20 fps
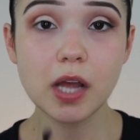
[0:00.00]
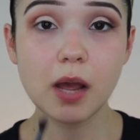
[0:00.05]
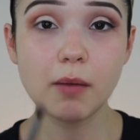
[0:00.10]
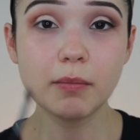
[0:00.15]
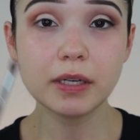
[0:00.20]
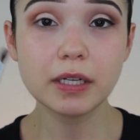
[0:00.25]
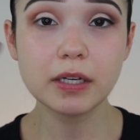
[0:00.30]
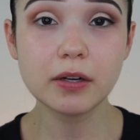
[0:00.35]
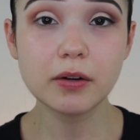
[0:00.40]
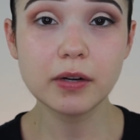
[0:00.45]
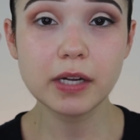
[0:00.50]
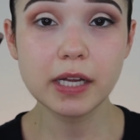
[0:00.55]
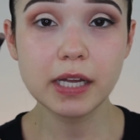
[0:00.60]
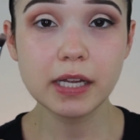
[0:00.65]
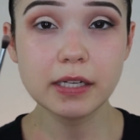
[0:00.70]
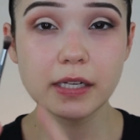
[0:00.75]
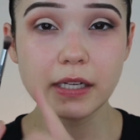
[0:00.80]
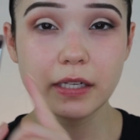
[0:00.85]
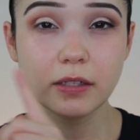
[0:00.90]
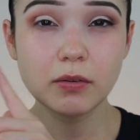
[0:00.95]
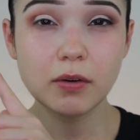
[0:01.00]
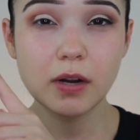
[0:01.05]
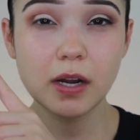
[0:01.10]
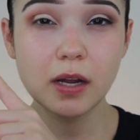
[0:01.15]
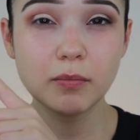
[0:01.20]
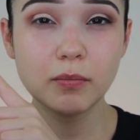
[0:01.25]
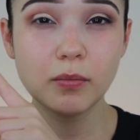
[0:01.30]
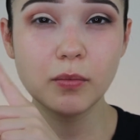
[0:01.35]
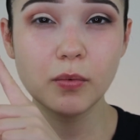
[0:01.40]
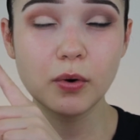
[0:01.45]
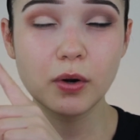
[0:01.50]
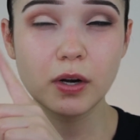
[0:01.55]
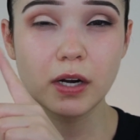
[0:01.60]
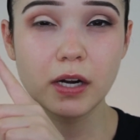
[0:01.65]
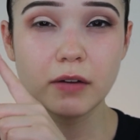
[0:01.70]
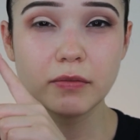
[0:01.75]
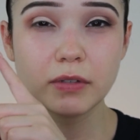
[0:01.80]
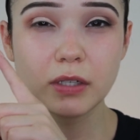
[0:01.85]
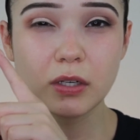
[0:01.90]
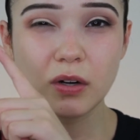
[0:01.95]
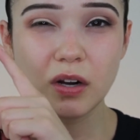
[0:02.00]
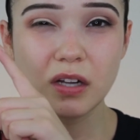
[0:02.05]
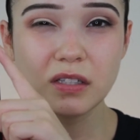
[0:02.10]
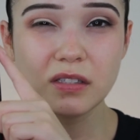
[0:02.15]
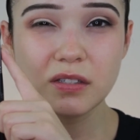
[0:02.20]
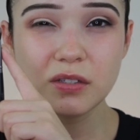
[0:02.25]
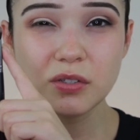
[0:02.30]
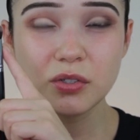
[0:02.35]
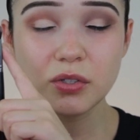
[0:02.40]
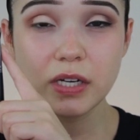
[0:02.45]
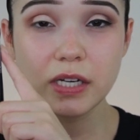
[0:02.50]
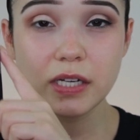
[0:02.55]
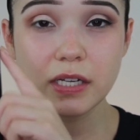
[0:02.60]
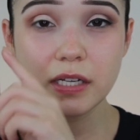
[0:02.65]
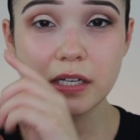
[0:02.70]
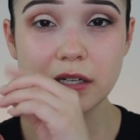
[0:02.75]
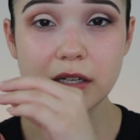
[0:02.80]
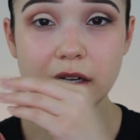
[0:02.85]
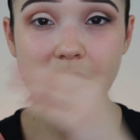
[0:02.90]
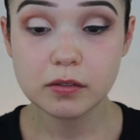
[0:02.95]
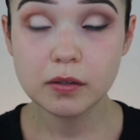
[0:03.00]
I'm going to go ahead and grab more of a concentrated.